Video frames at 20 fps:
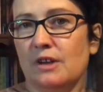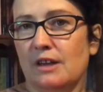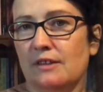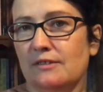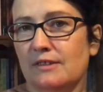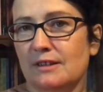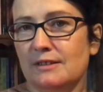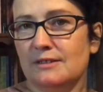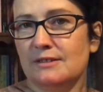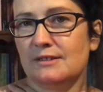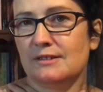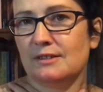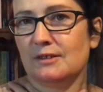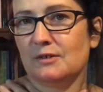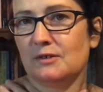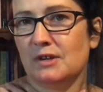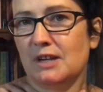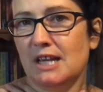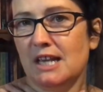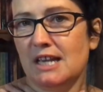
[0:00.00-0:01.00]
and that's
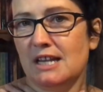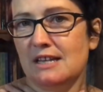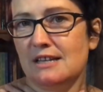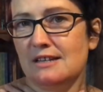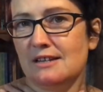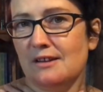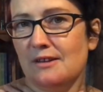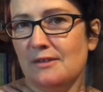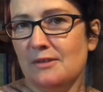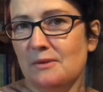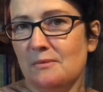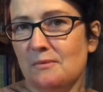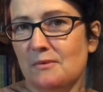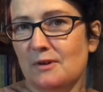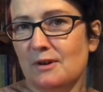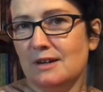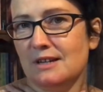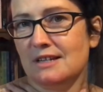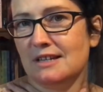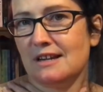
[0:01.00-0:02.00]
going to end on the
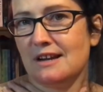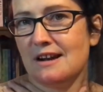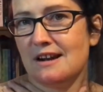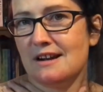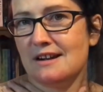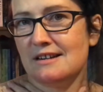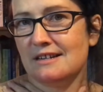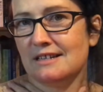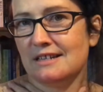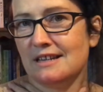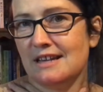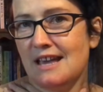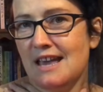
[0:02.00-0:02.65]
World card.